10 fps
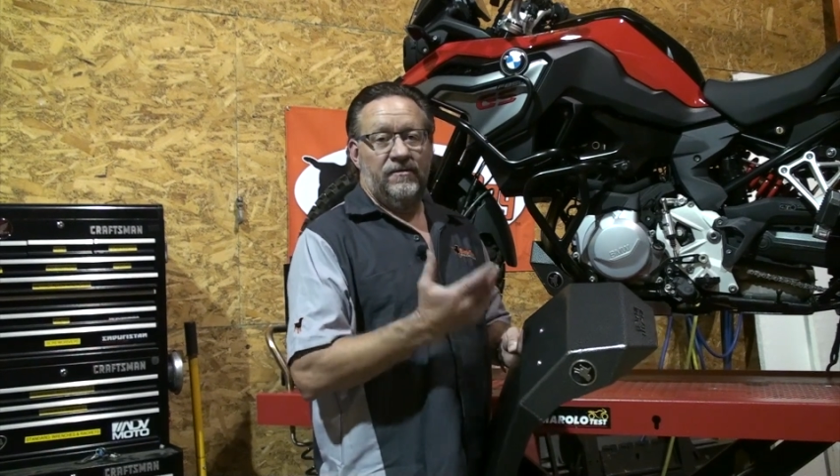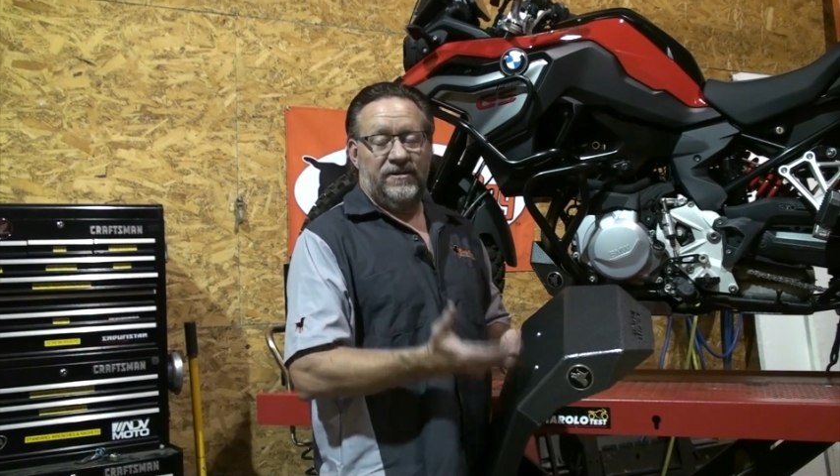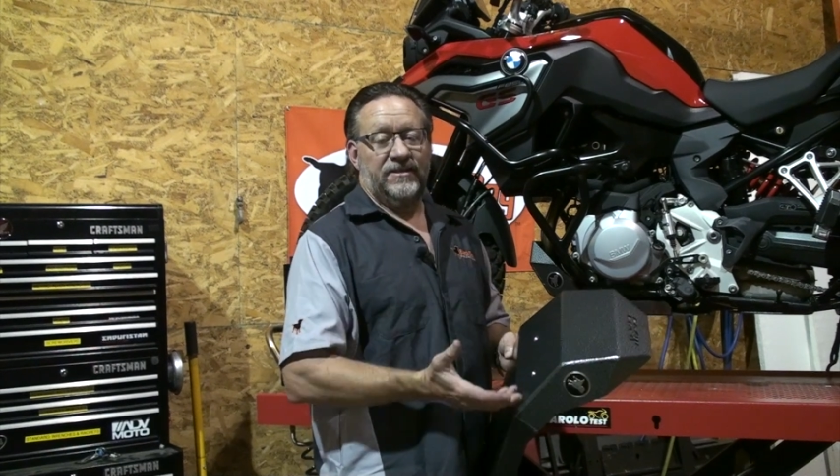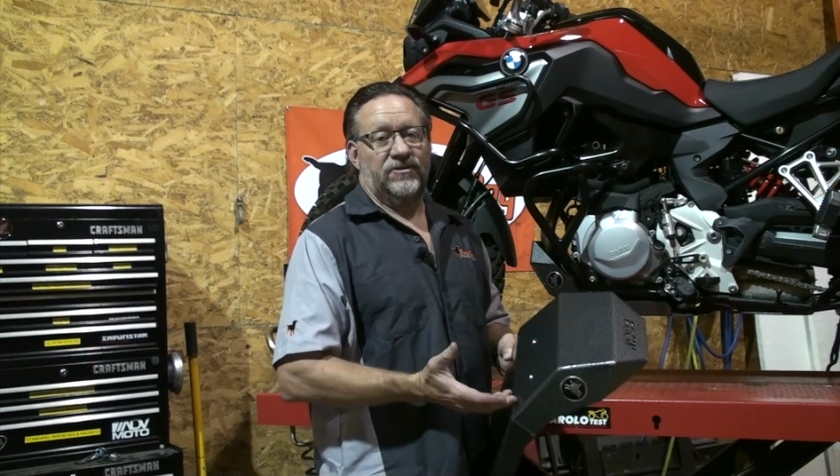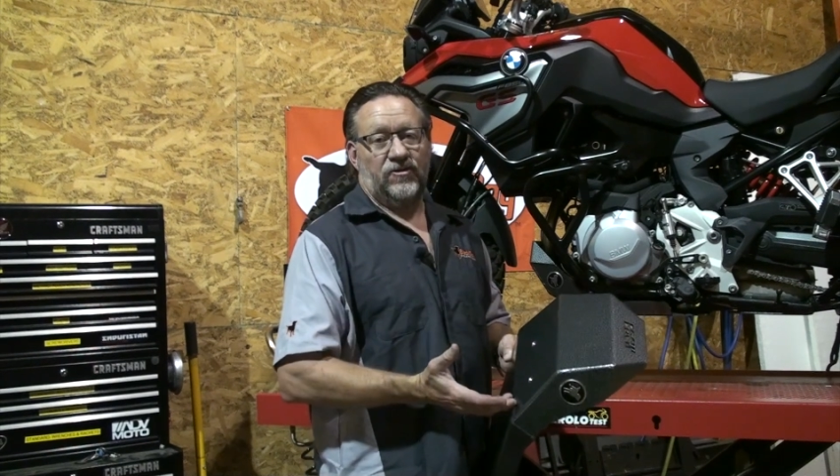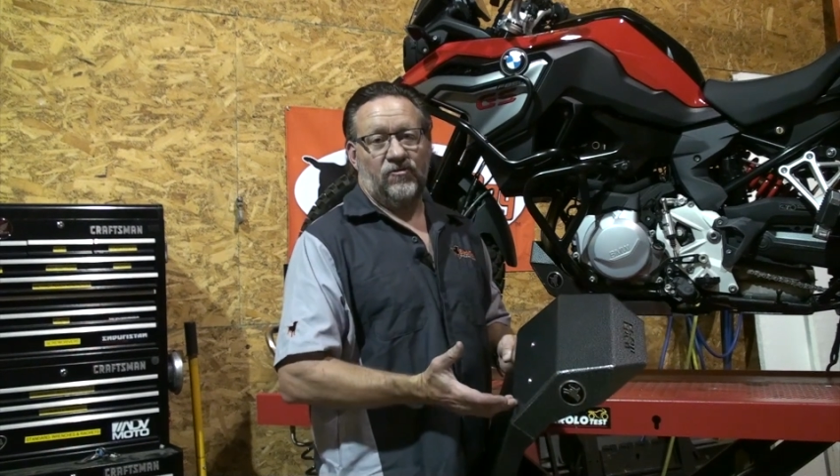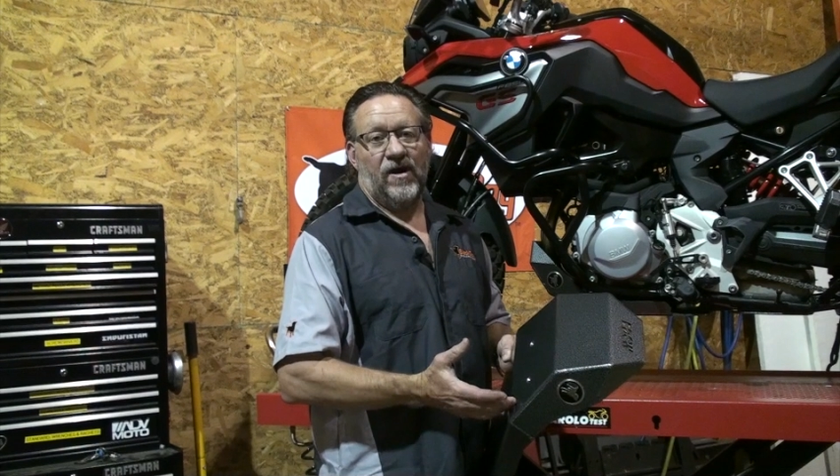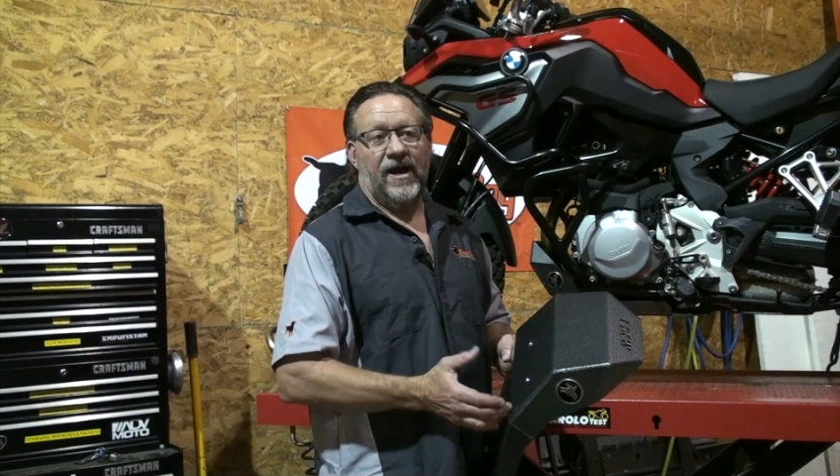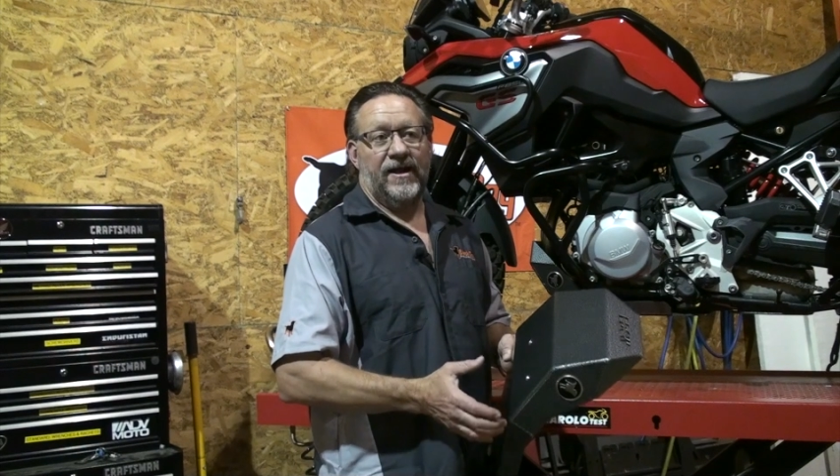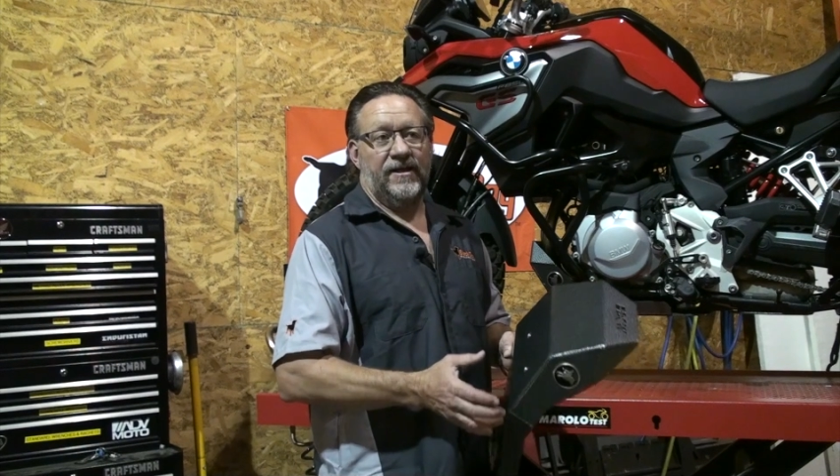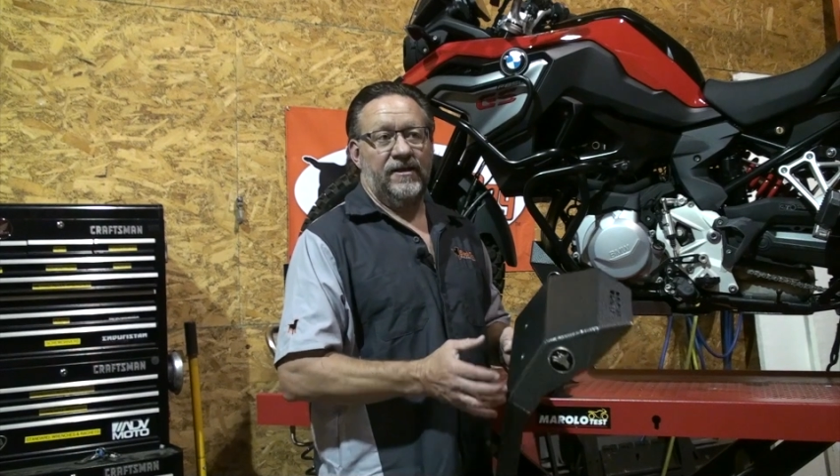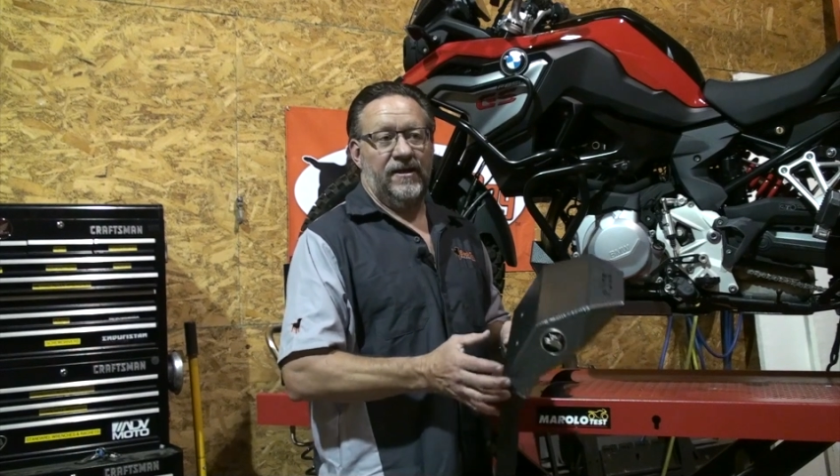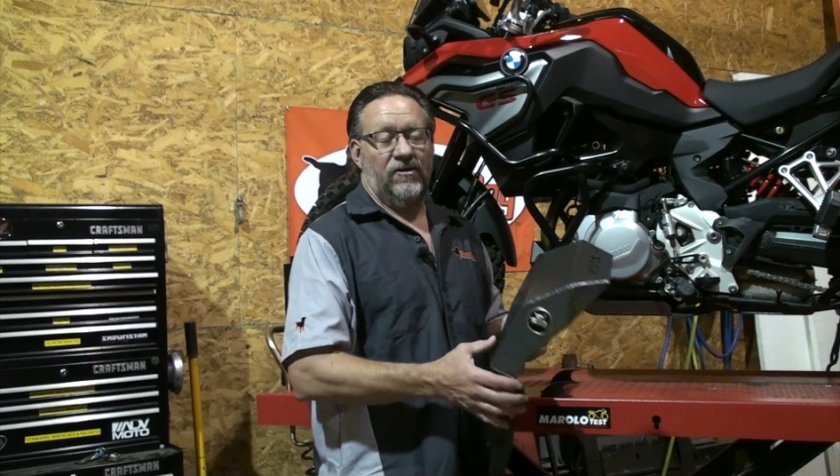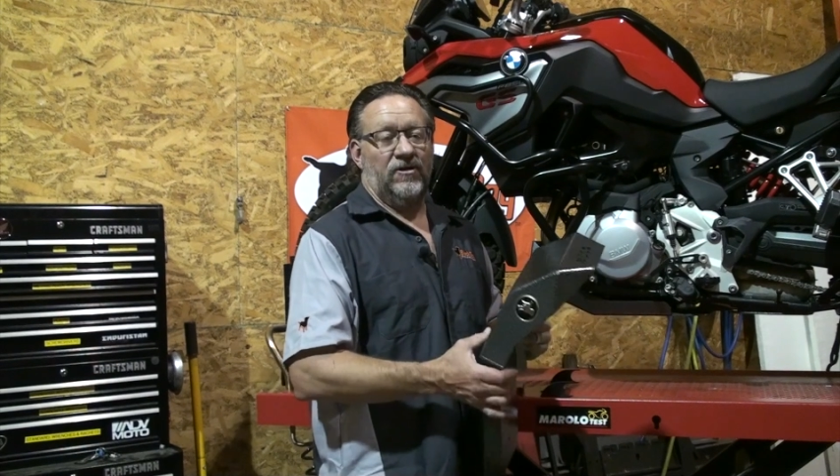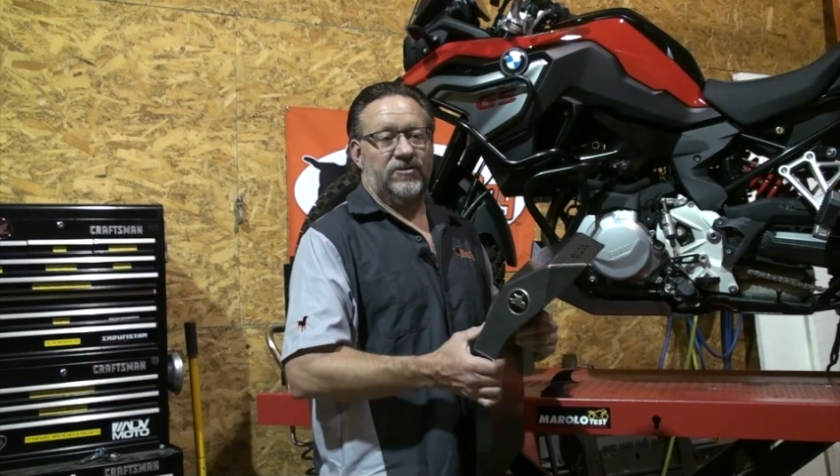tends to crack,
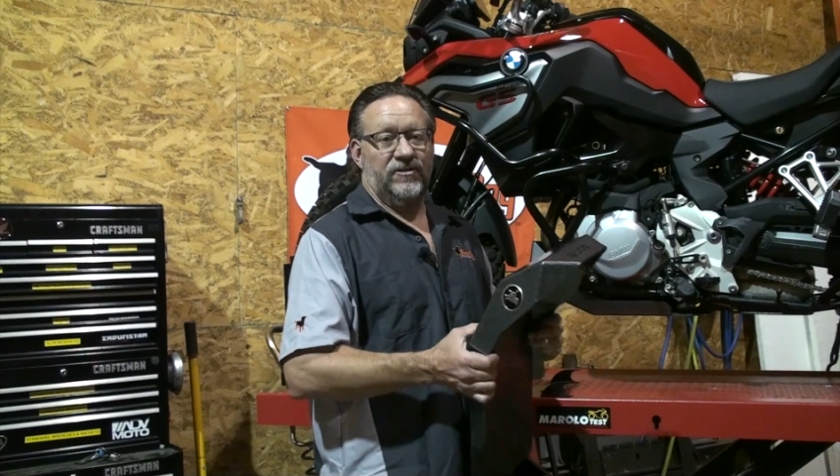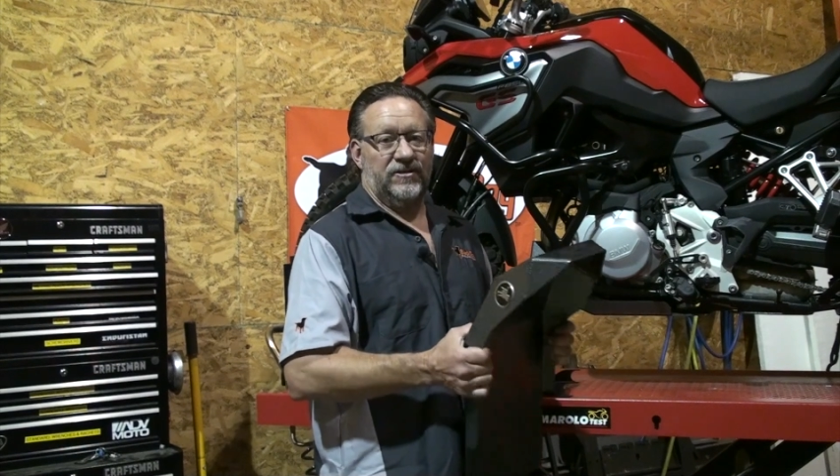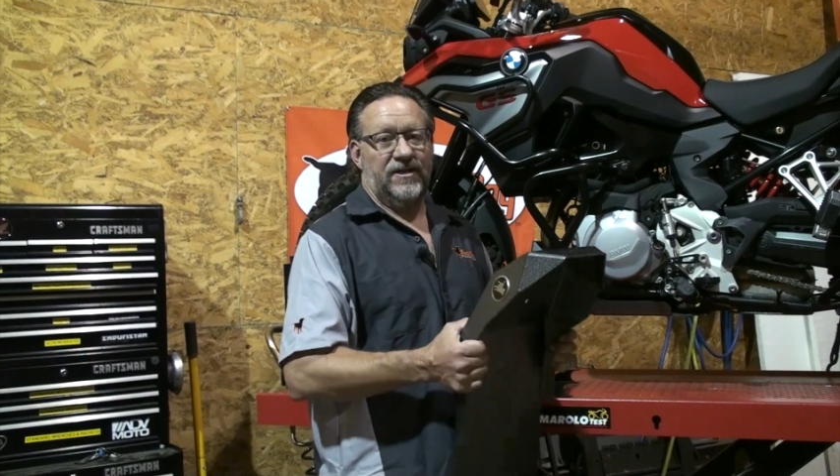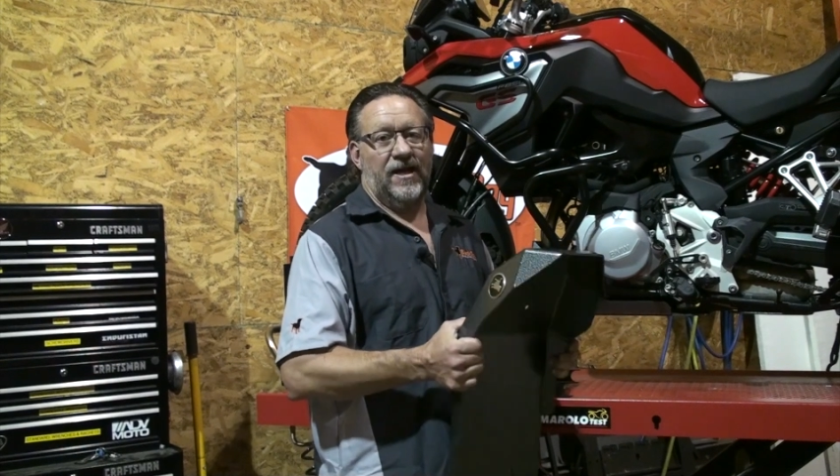and also does